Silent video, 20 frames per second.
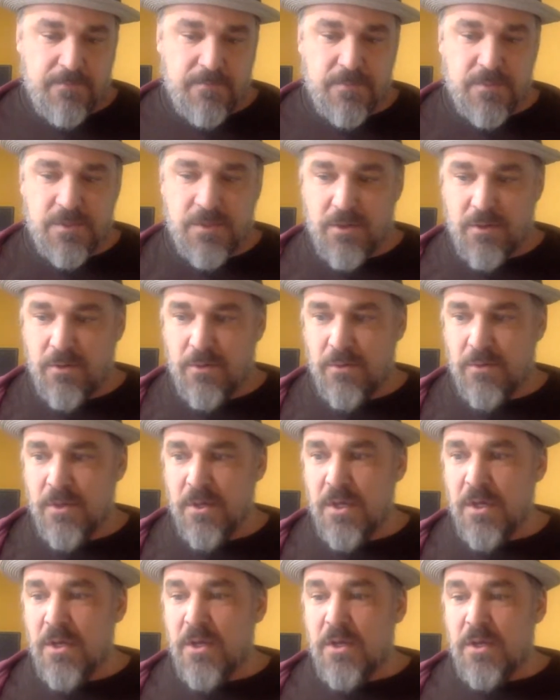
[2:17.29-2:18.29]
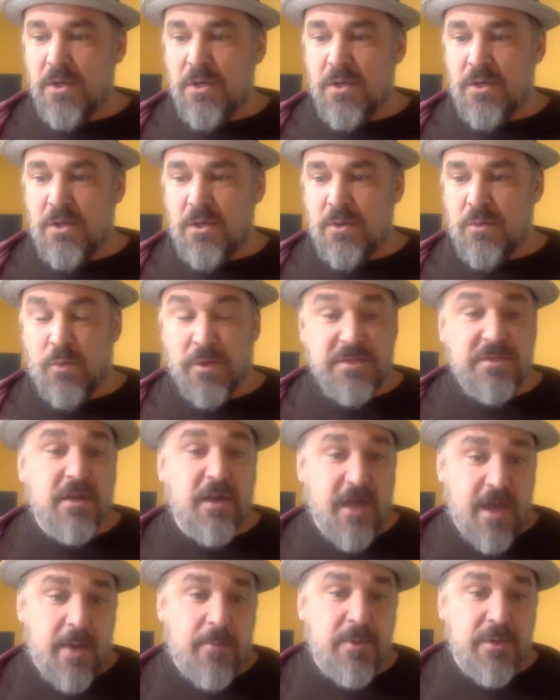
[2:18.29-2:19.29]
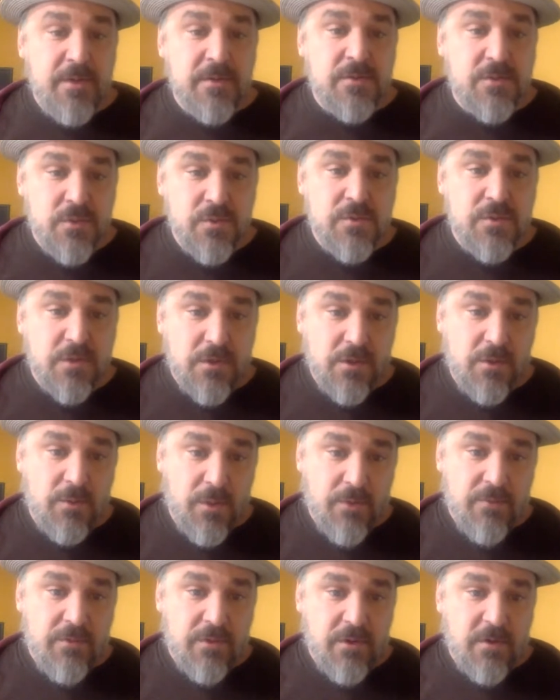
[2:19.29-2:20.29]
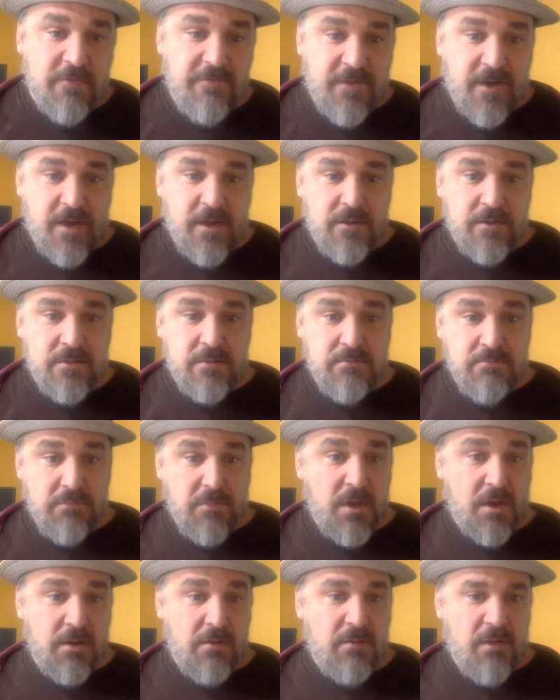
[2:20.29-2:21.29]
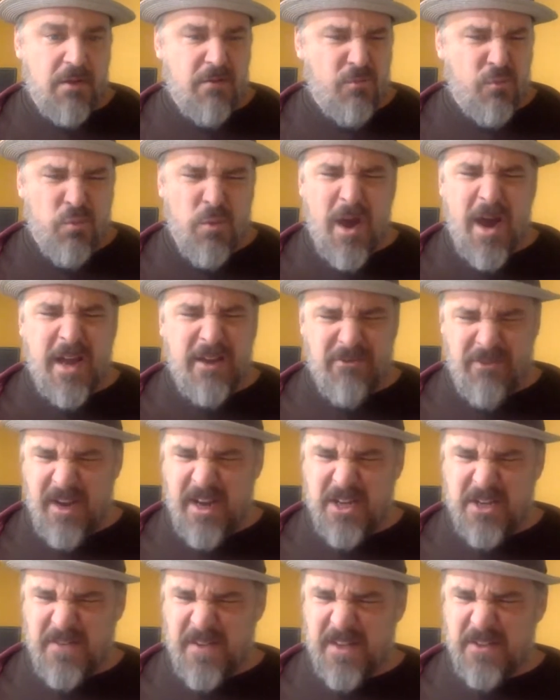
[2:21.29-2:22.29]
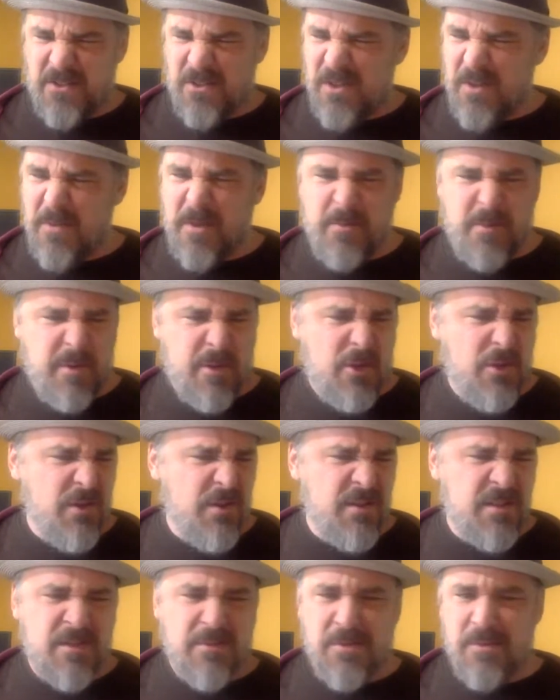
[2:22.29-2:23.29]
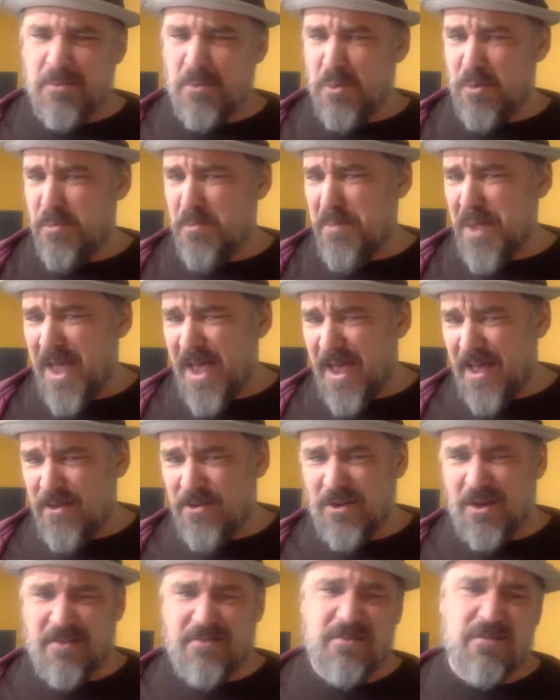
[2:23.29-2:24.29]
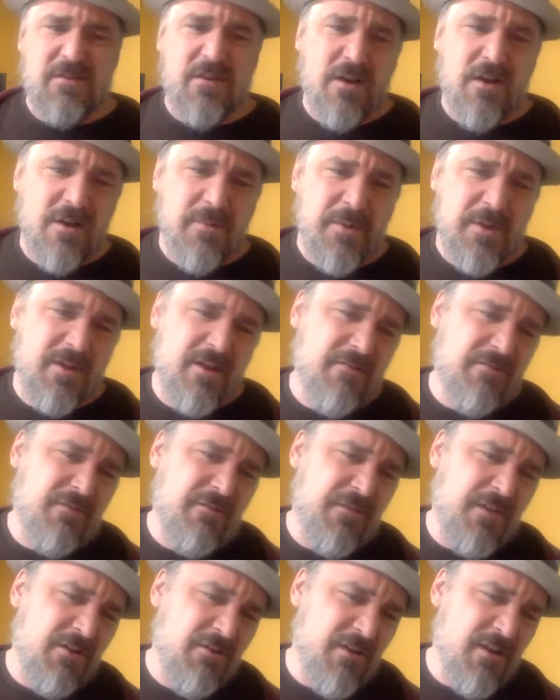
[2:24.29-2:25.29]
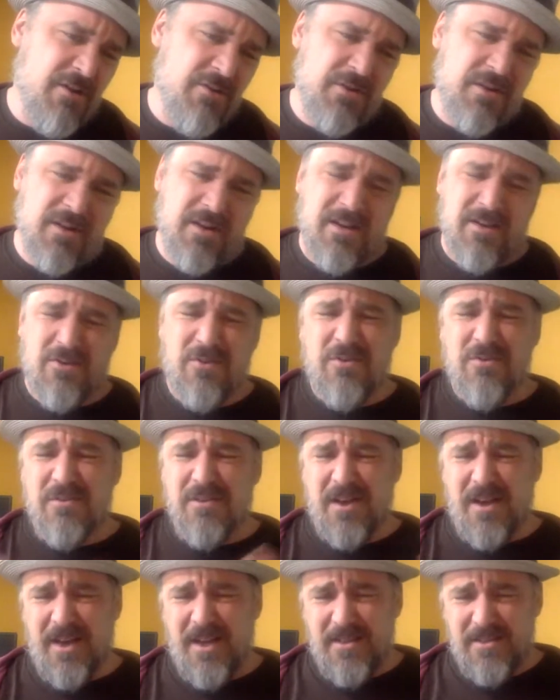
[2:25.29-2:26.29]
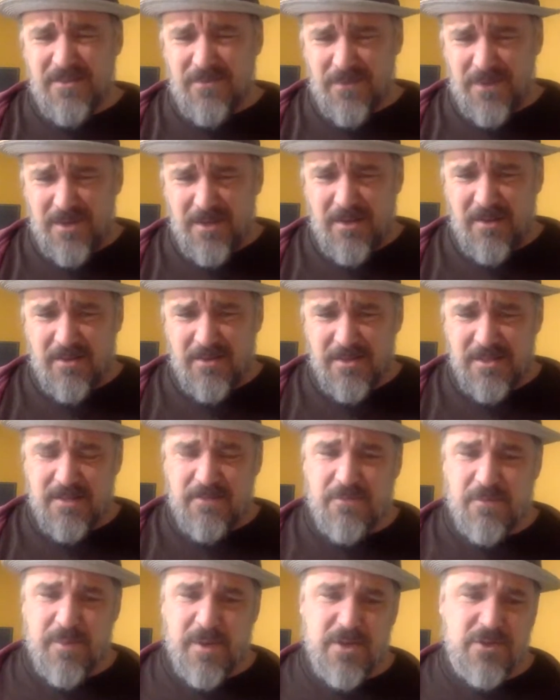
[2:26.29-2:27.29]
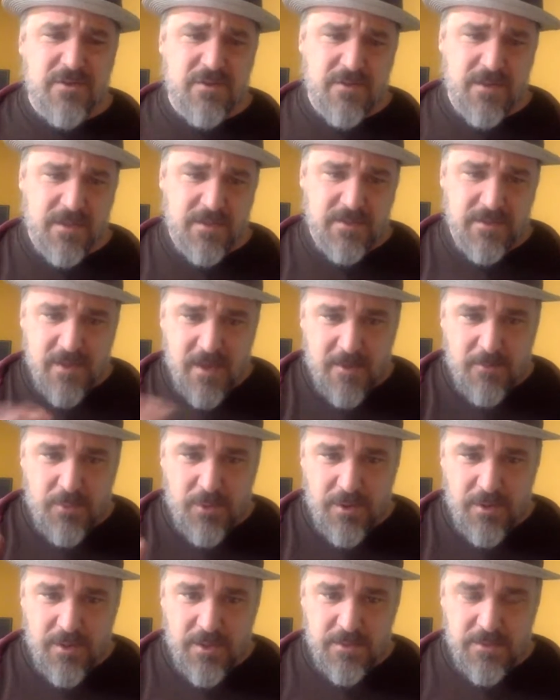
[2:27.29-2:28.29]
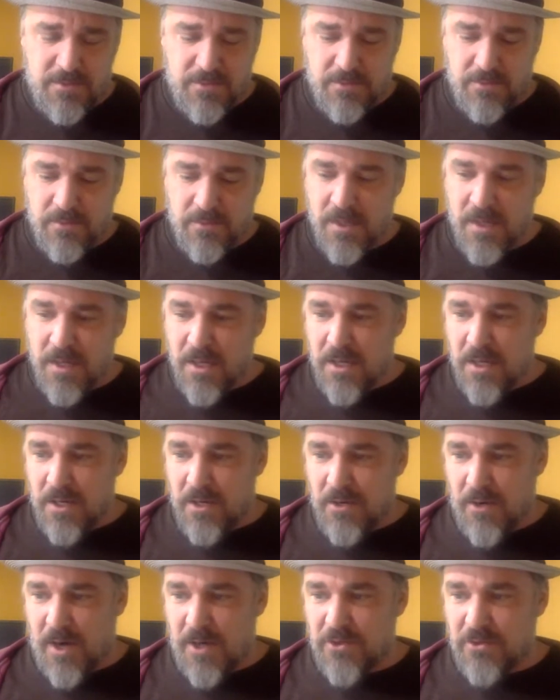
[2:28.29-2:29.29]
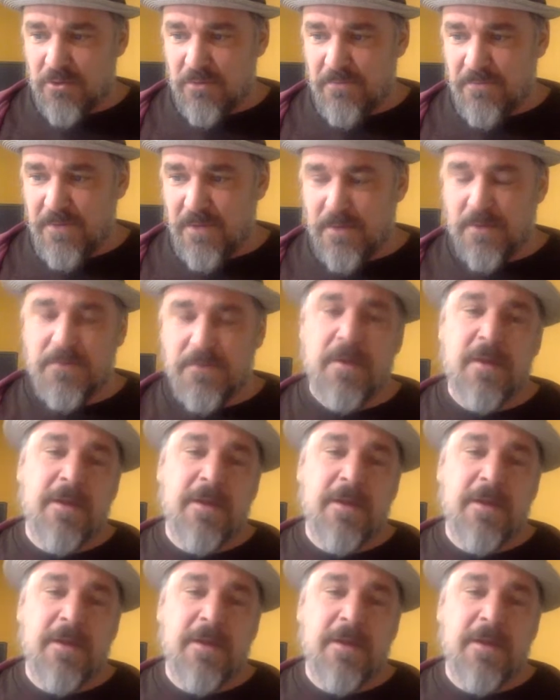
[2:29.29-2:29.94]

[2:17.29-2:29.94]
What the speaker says: So what's going to happen is students are going to go out and they're going to find a wide range of answers. Some of them will be good, some of them will be bad. You're going to have to talk about it. You have to figure out, you're going to get all kinds of ridiculous information that's not pertinent to your actual field.